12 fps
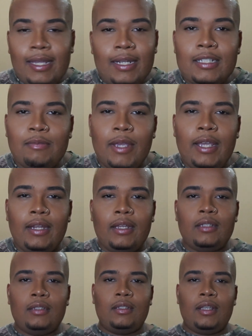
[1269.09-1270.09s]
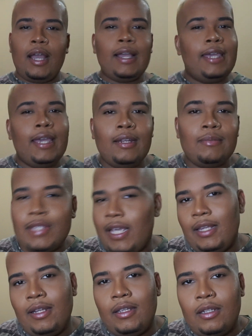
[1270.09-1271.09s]
explain it. I can't
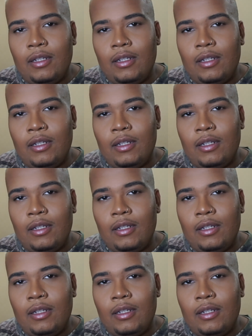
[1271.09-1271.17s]
obtain it.